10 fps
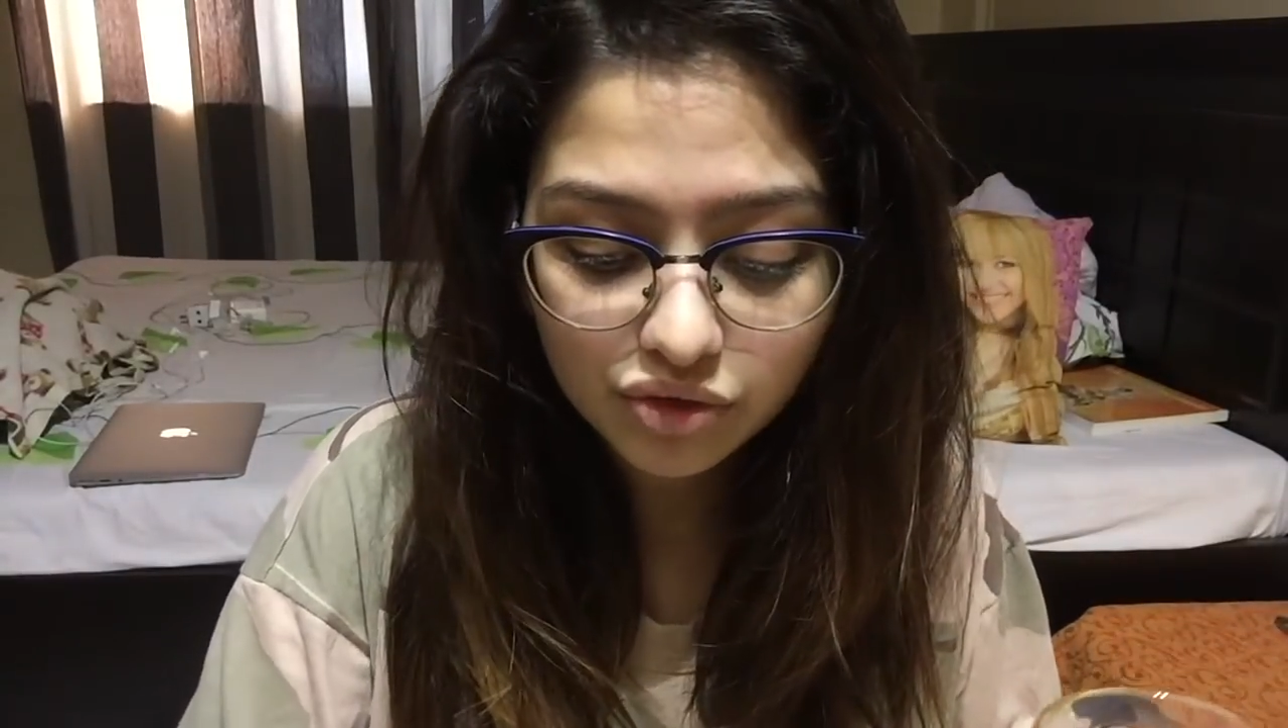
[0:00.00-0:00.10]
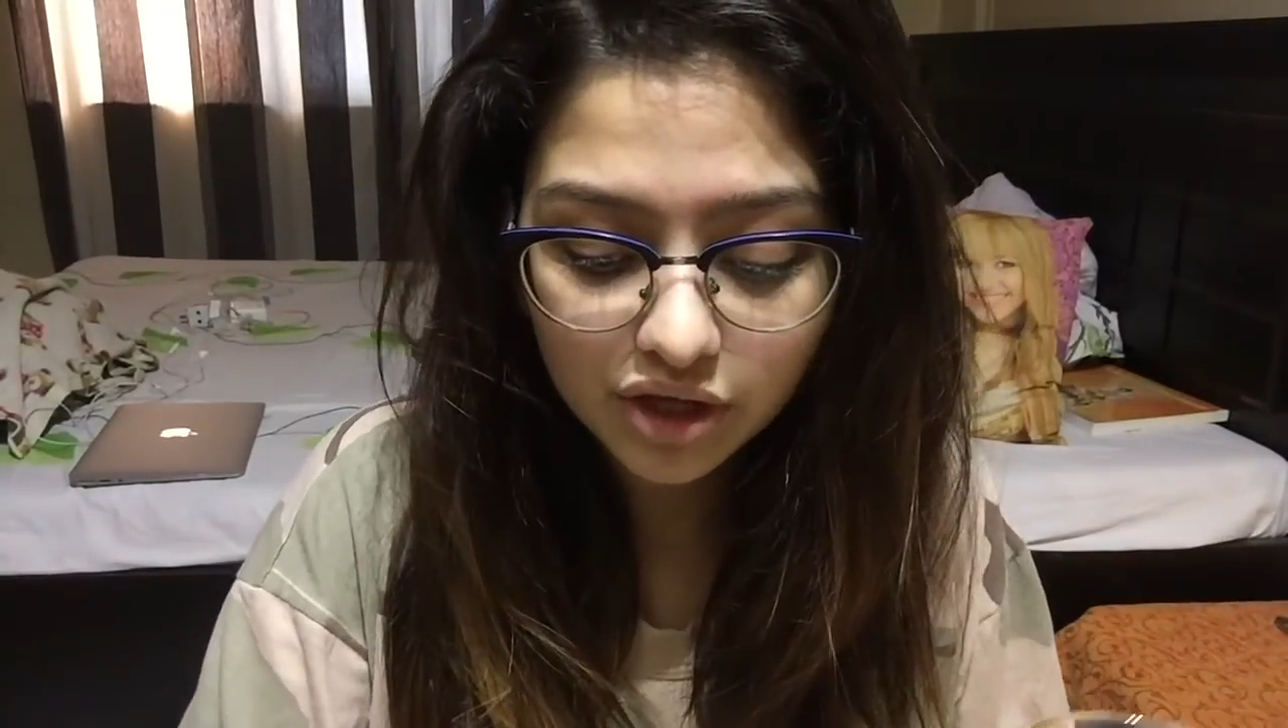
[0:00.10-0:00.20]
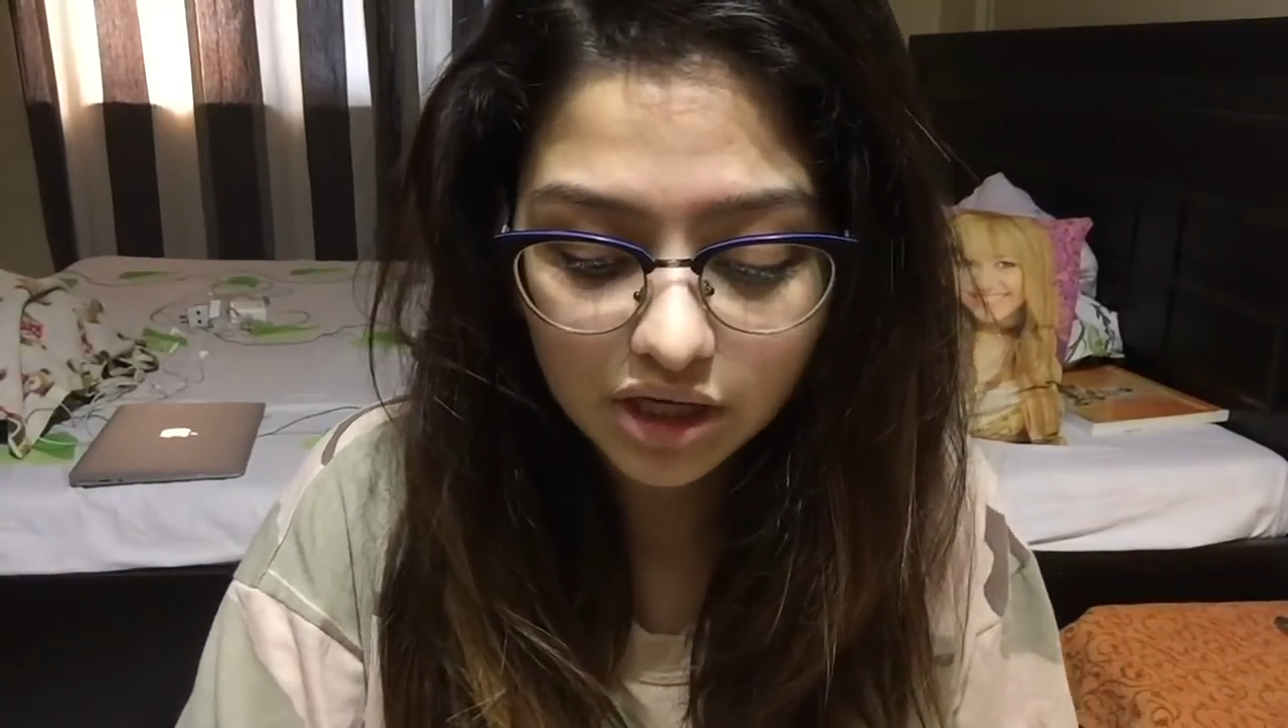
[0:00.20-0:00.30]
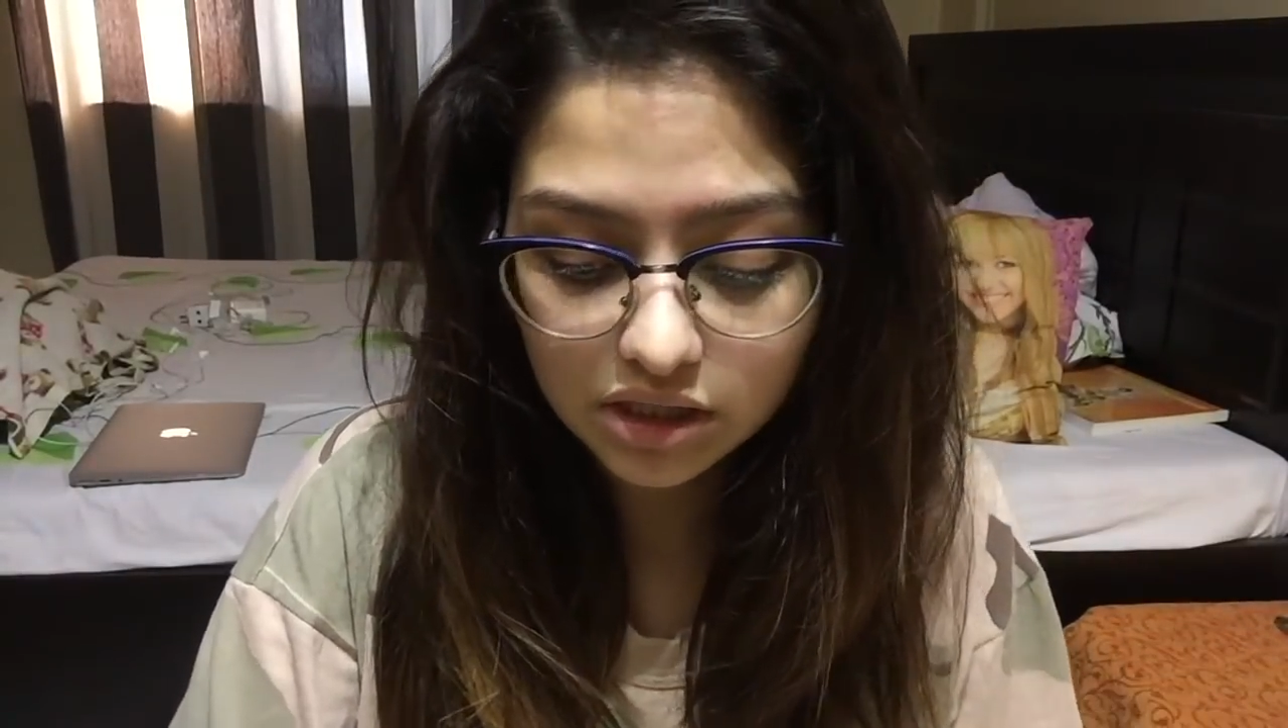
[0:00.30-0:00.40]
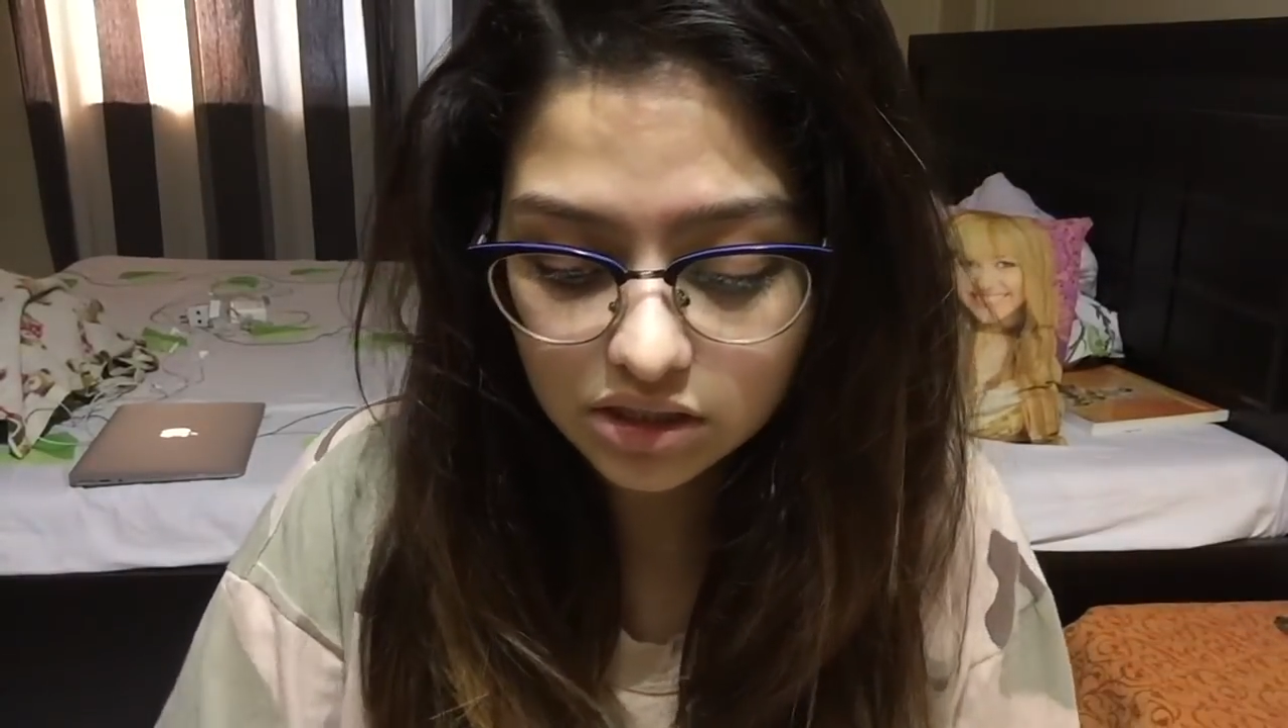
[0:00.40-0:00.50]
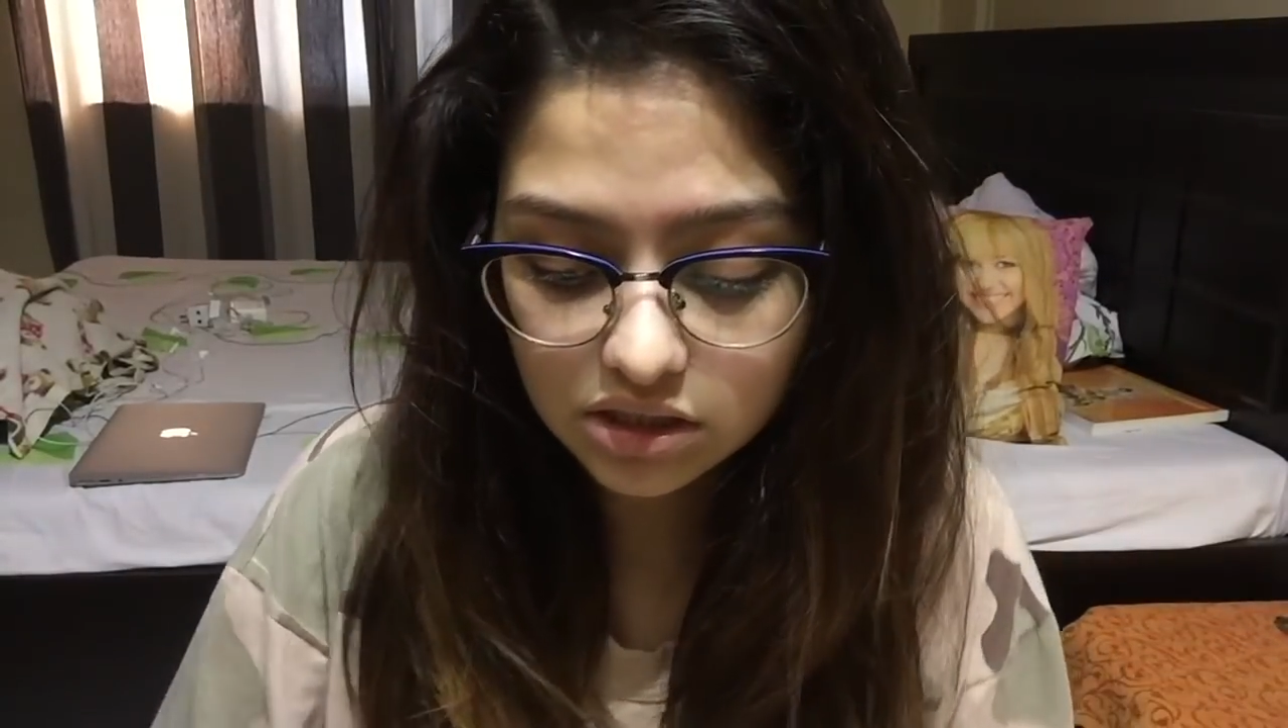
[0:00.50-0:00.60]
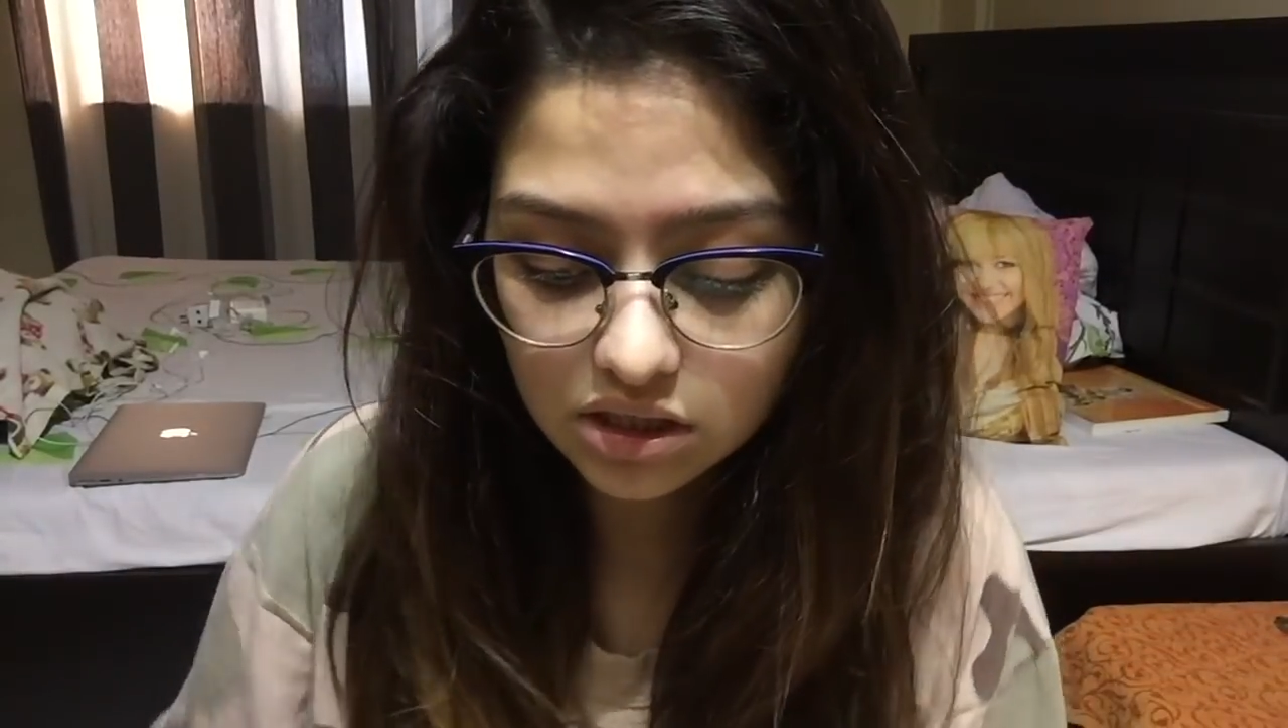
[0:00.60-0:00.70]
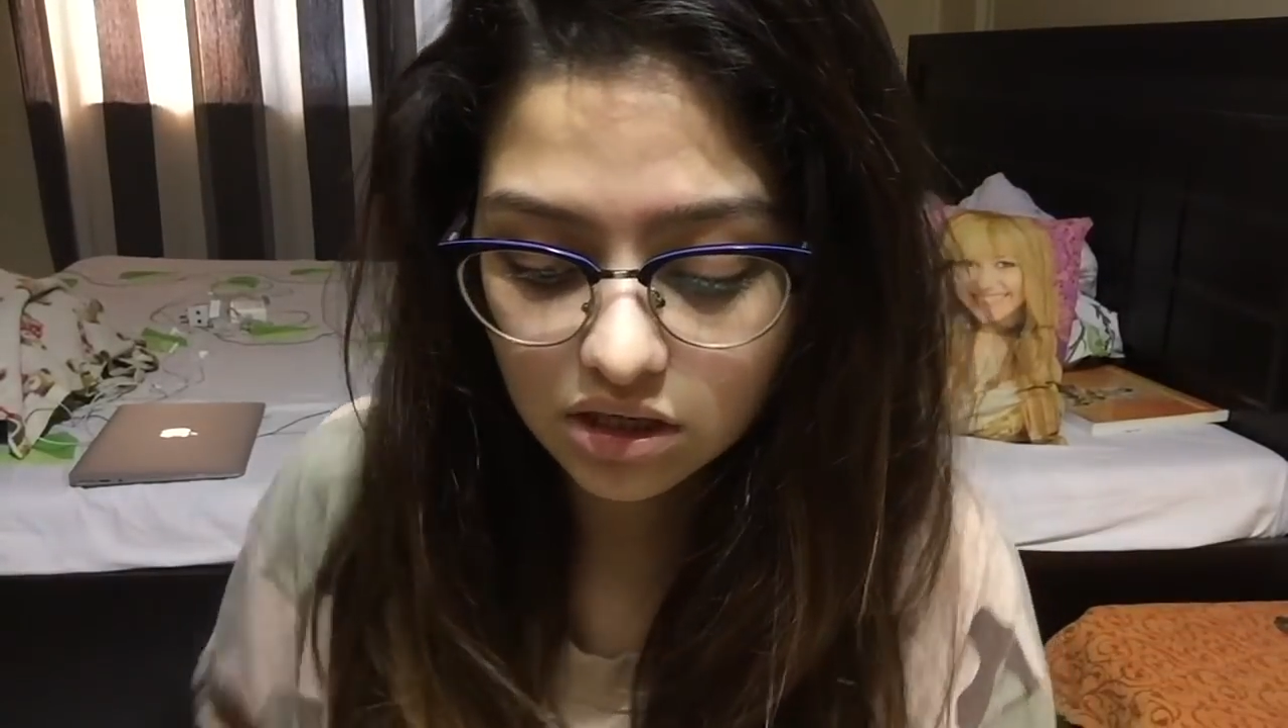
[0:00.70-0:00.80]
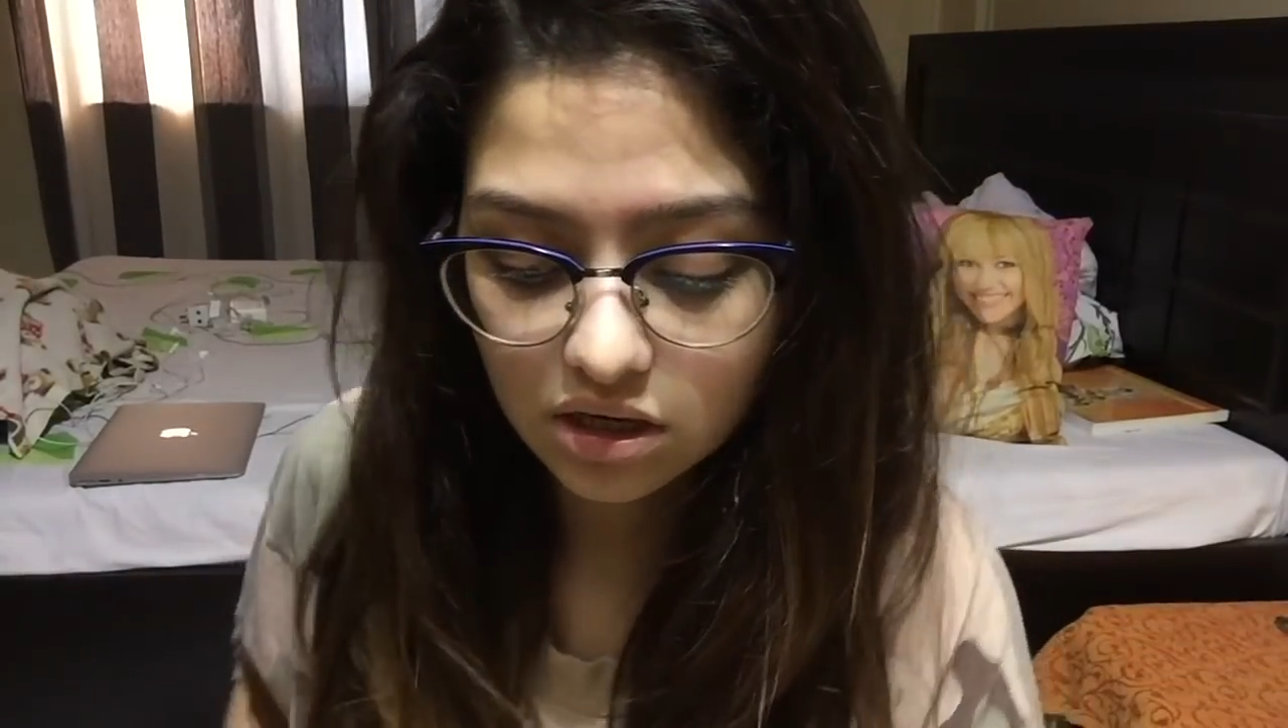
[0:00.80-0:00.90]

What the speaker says: things